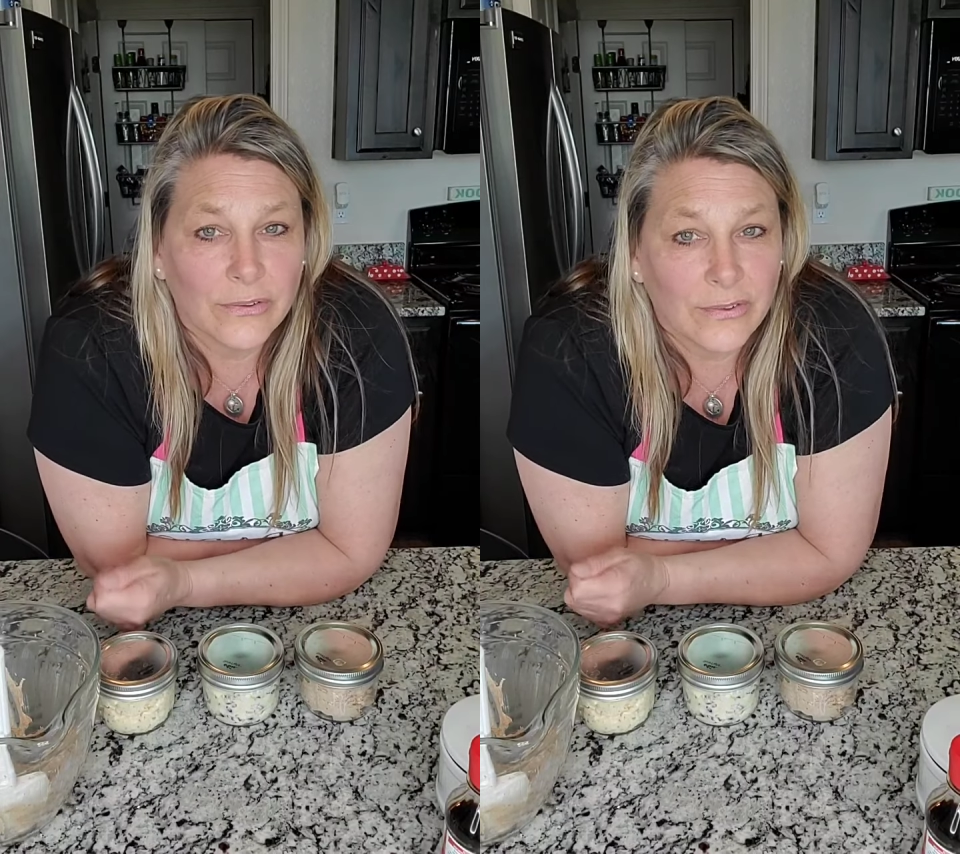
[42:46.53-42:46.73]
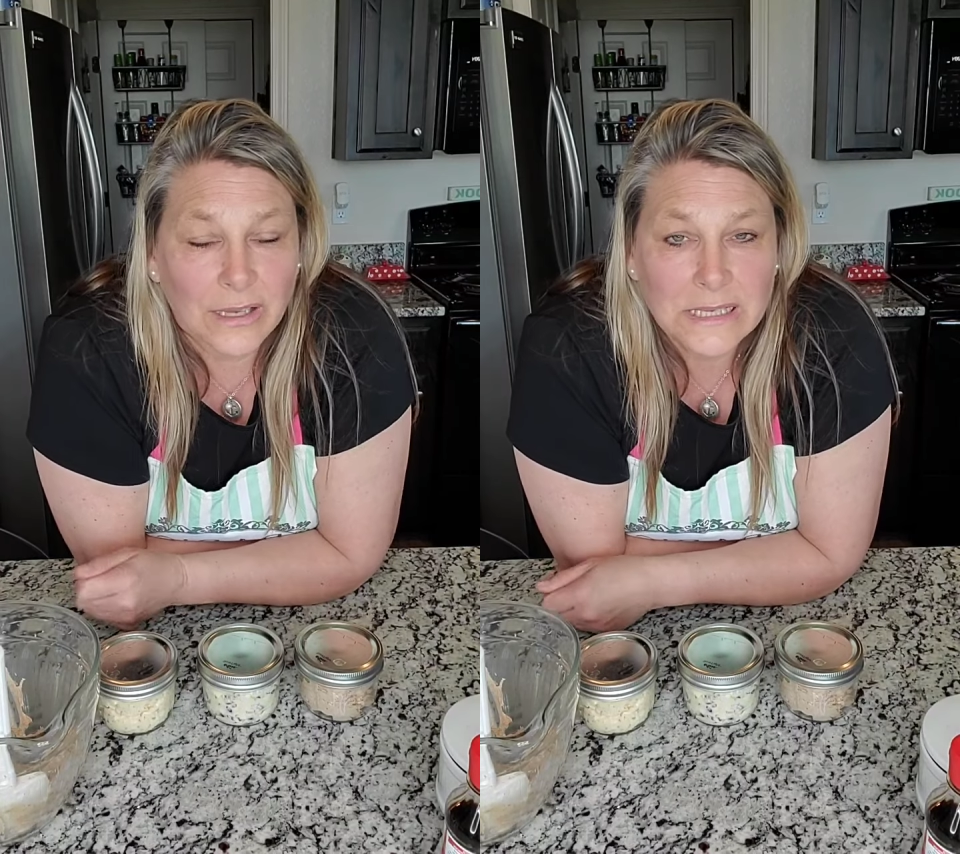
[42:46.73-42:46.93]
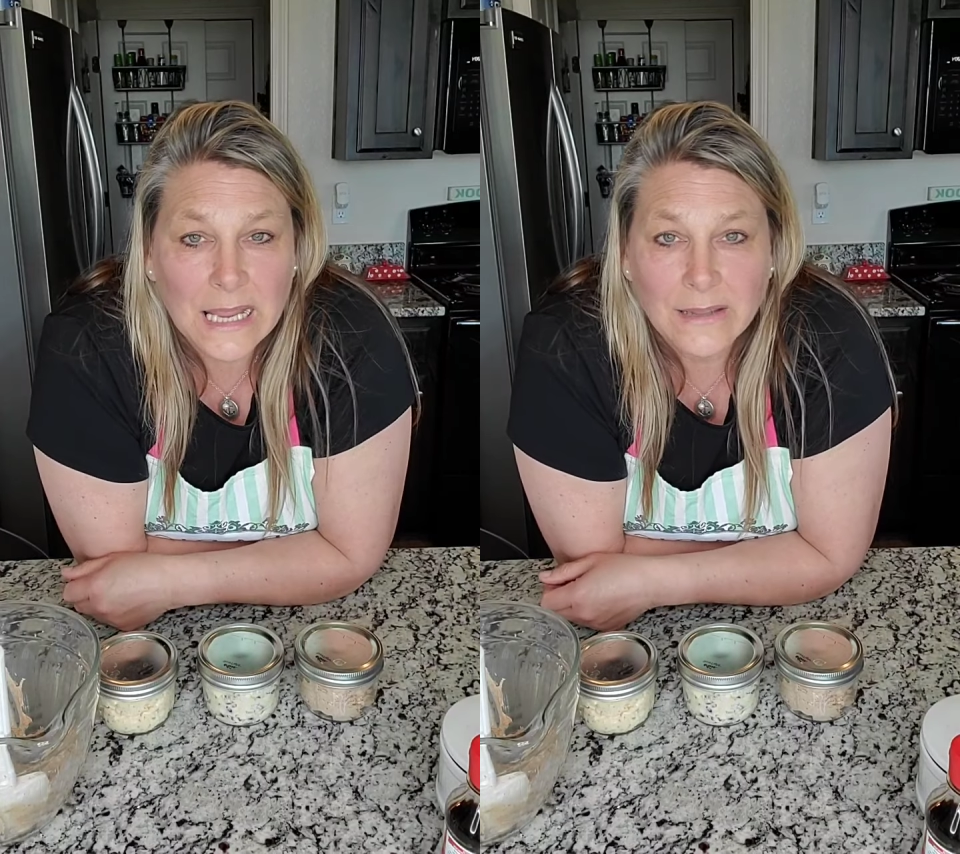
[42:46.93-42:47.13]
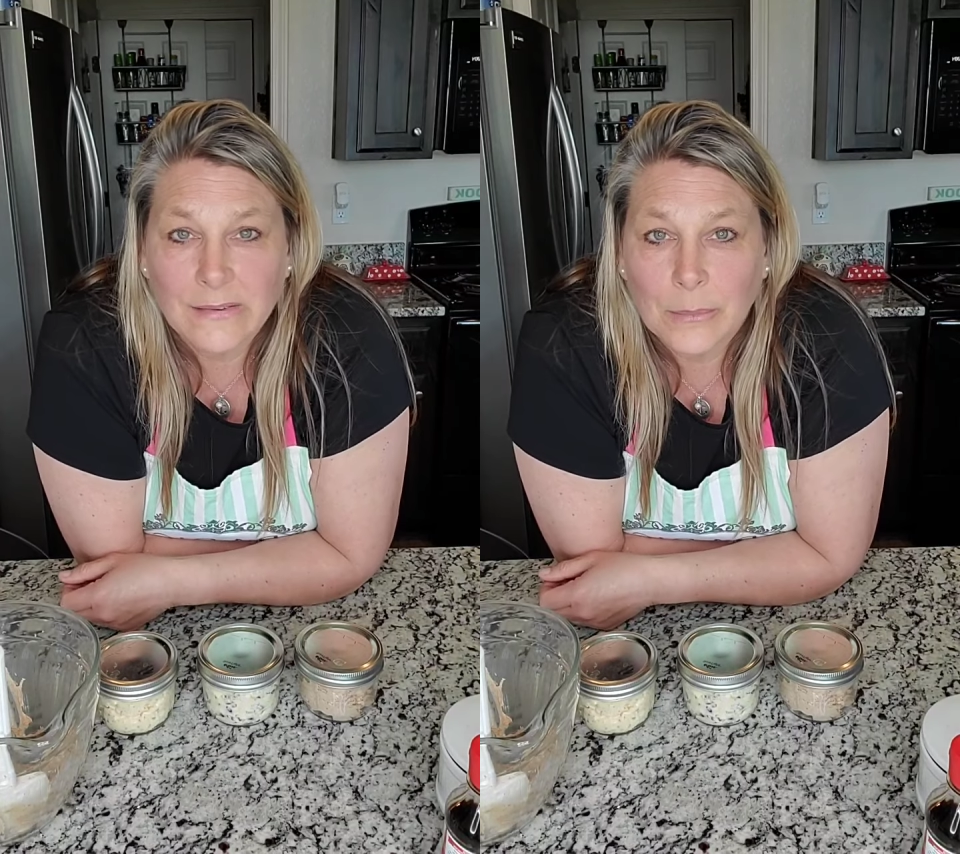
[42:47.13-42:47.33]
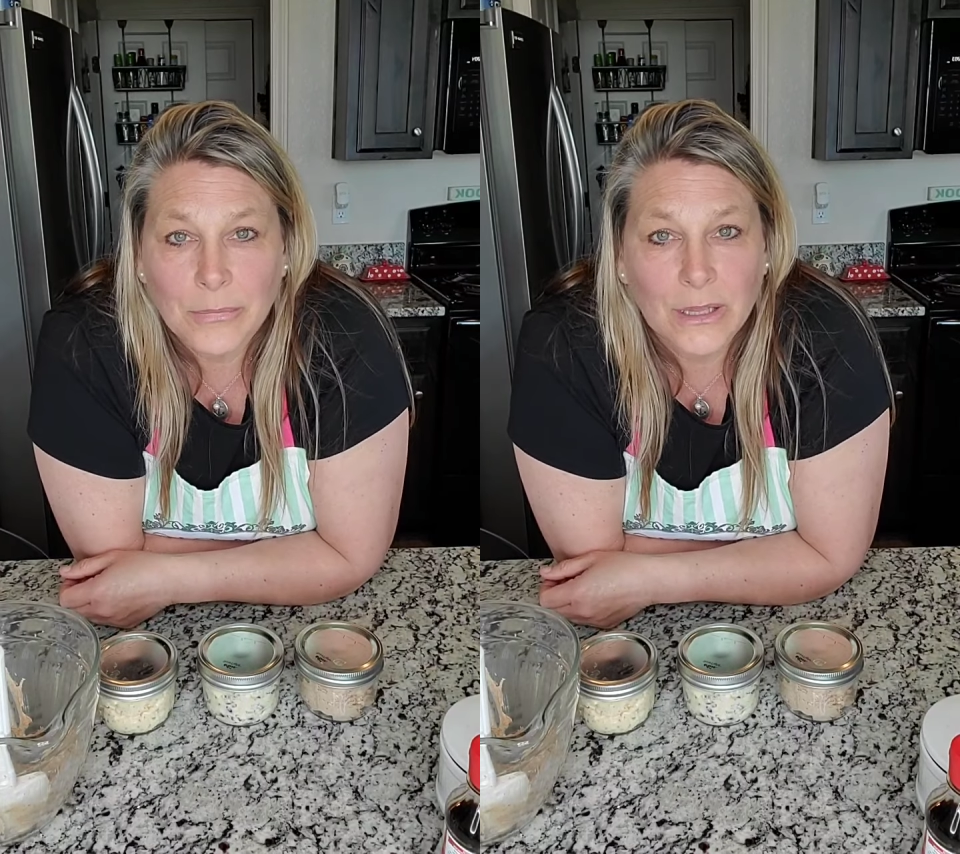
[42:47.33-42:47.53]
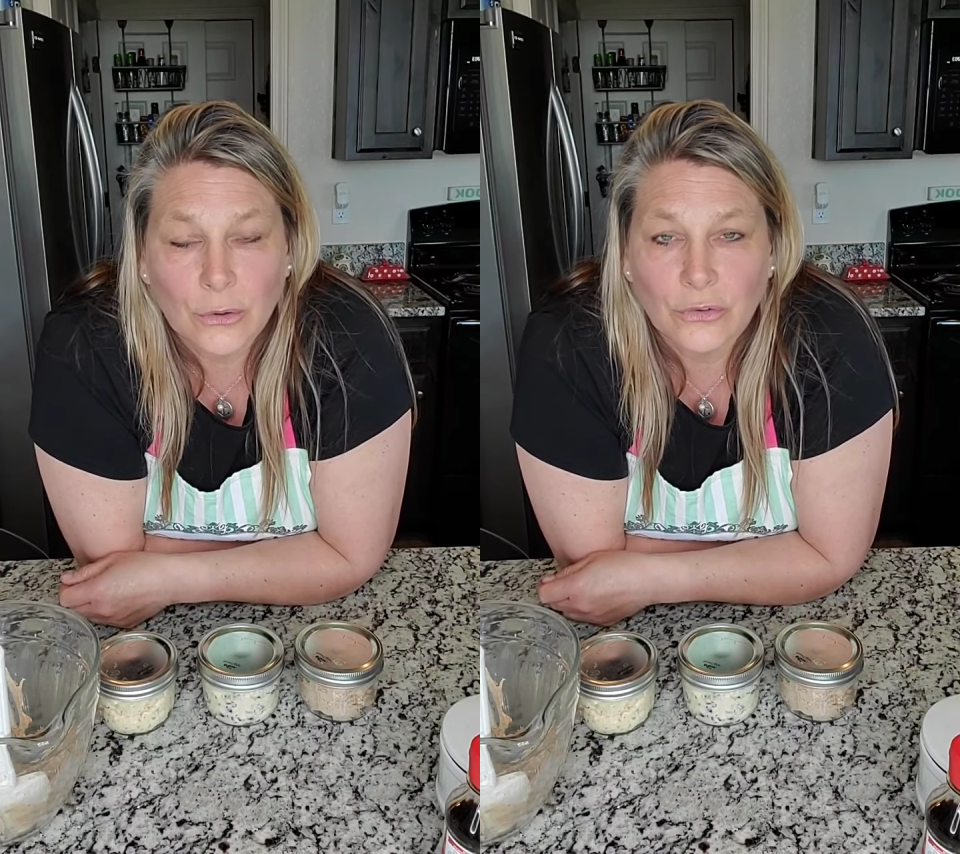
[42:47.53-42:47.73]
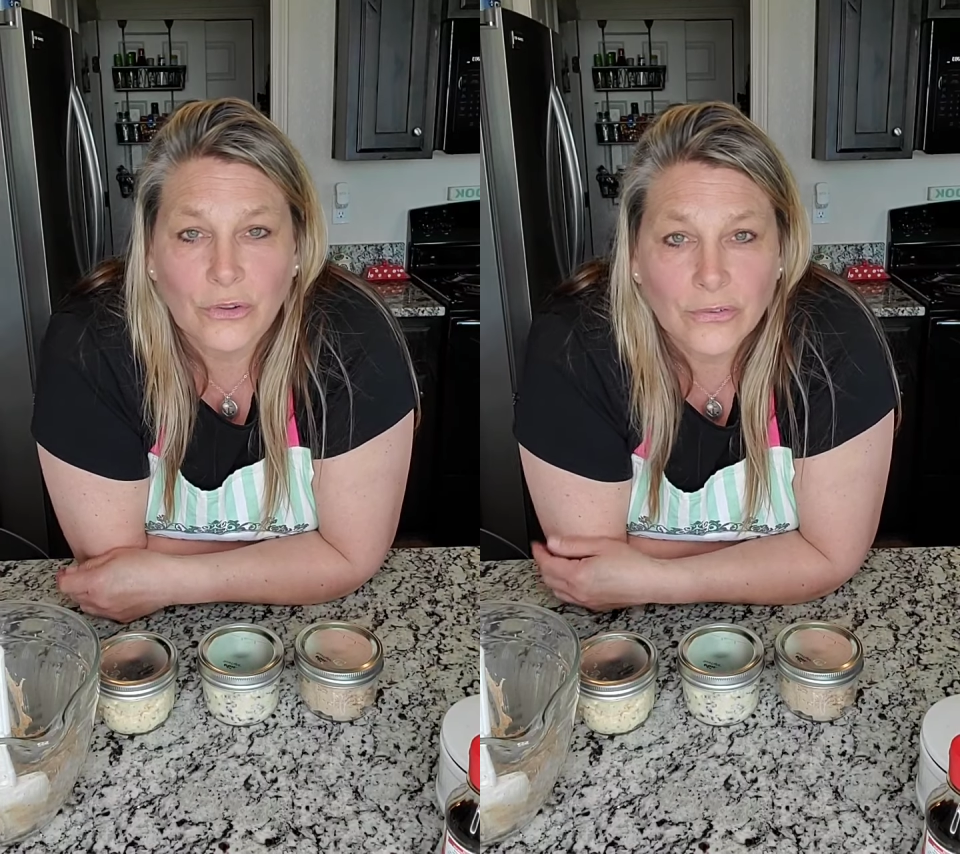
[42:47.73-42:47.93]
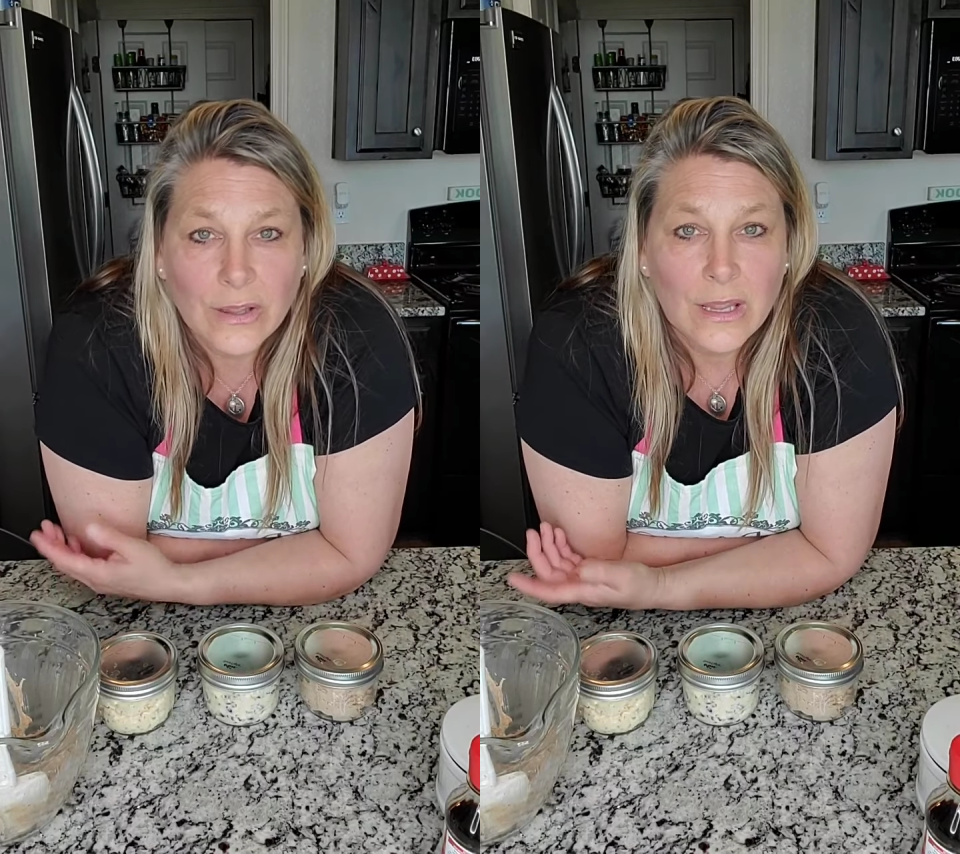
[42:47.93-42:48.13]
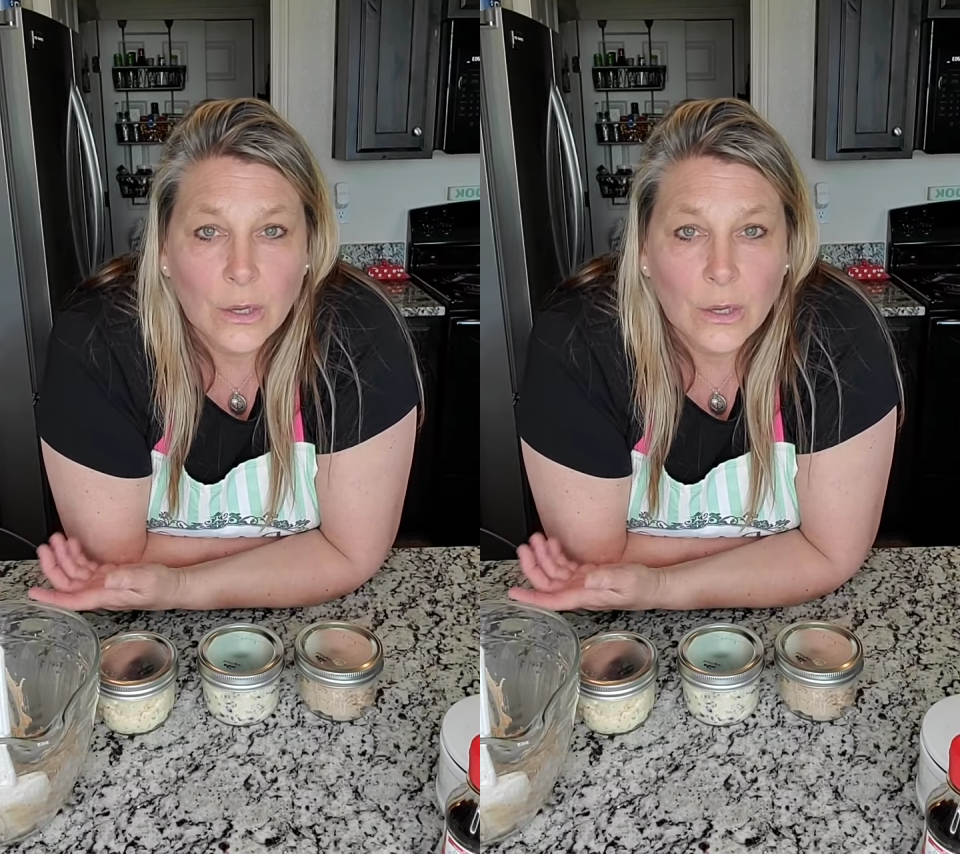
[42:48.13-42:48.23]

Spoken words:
saute something, or just